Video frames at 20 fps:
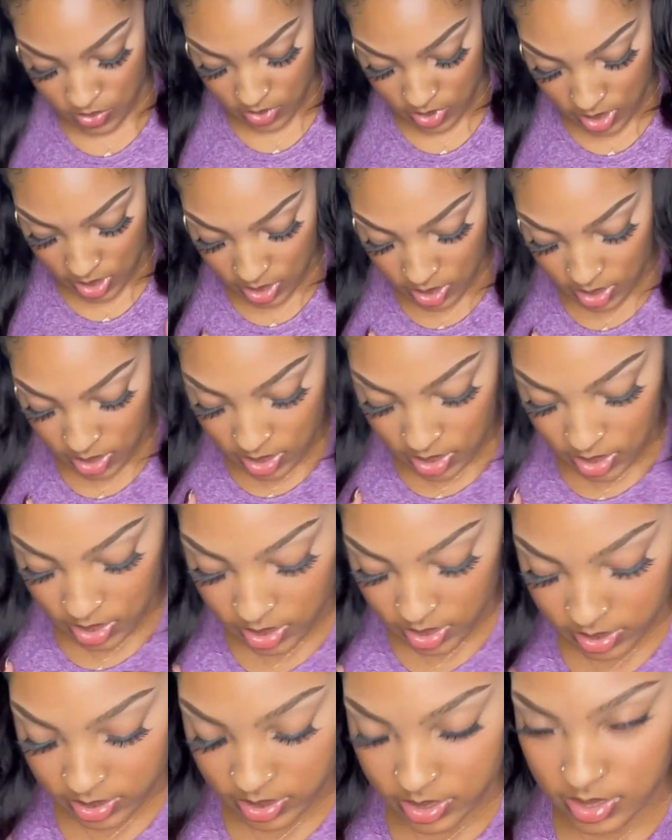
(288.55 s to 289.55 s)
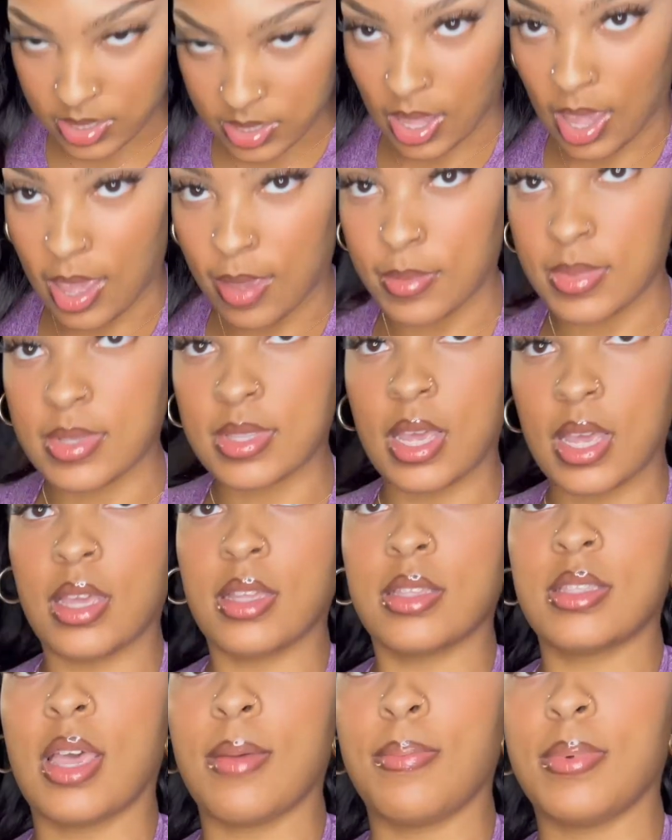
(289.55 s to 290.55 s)
yet again, it's the same
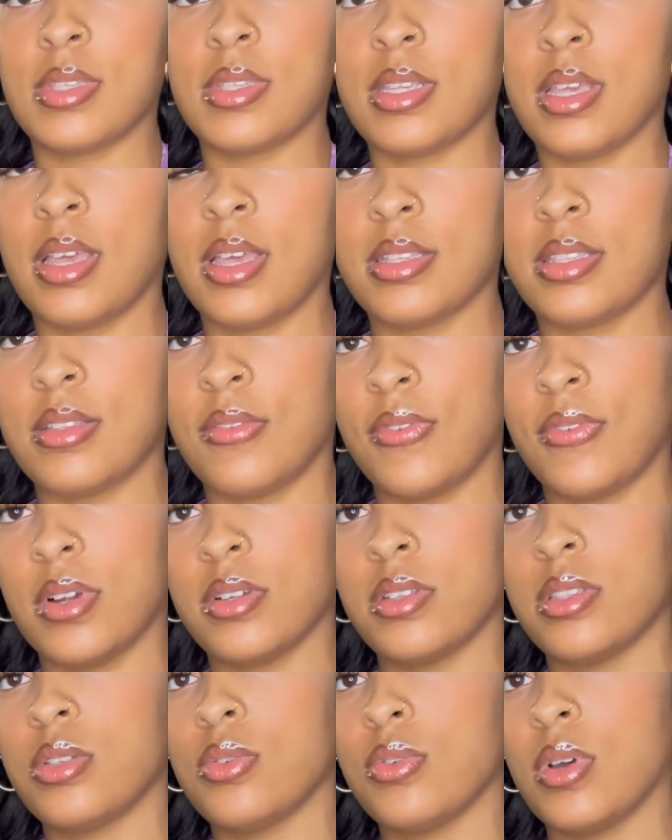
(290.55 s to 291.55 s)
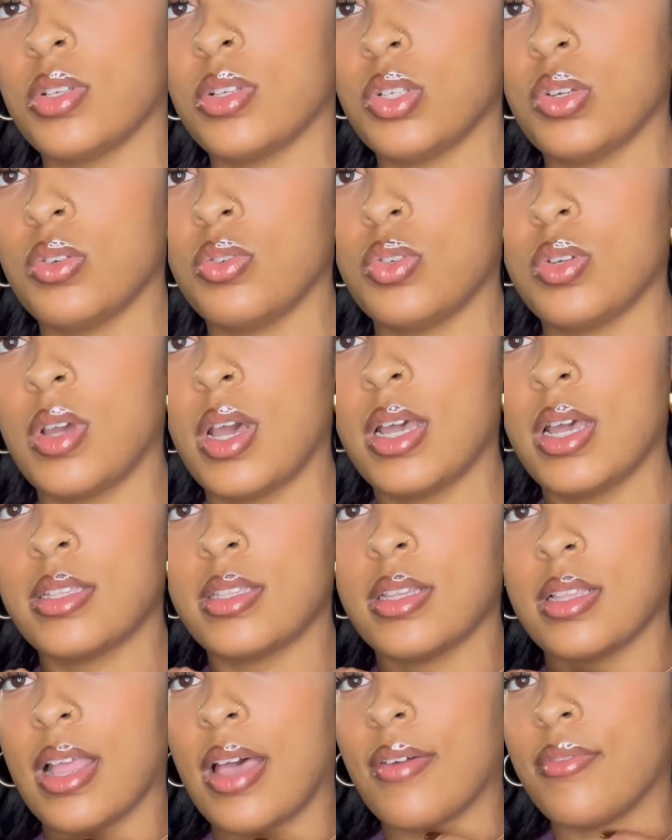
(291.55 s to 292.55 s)
exact type of set as the first two I showed you guys,
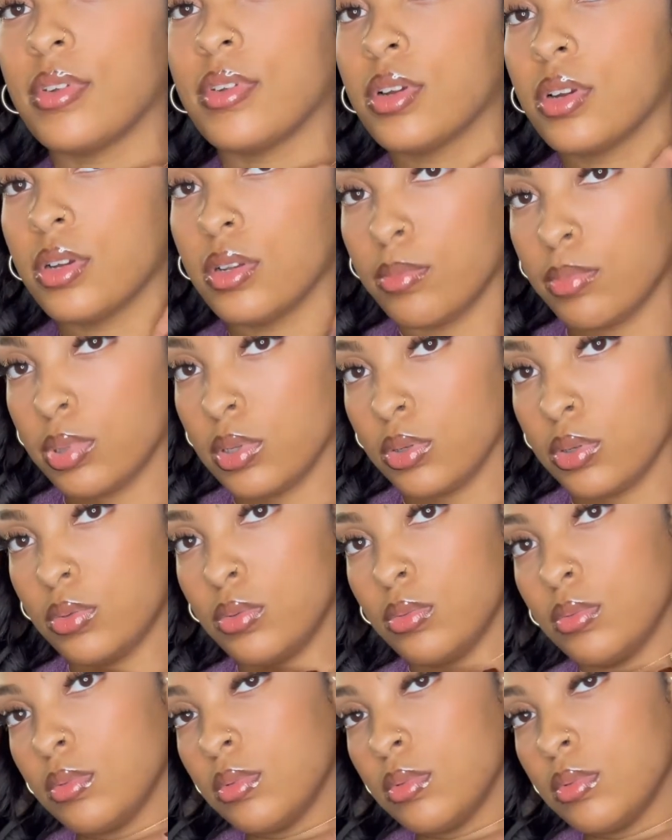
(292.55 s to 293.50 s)
the lavender and the blue.